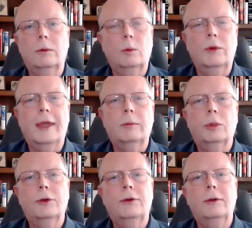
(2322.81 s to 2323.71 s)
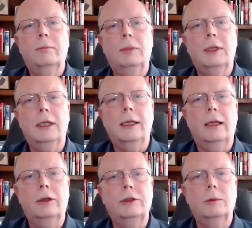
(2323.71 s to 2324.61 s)
will that person be
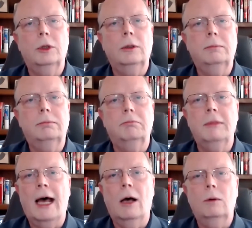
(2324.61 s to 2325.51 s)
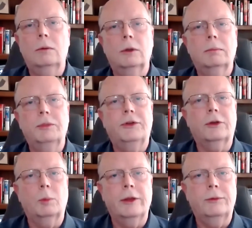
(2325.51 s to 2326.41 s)
eligible now or
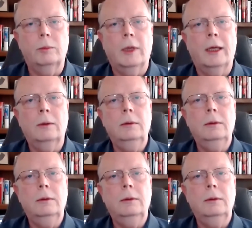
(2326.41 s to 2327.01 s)
6 months from now?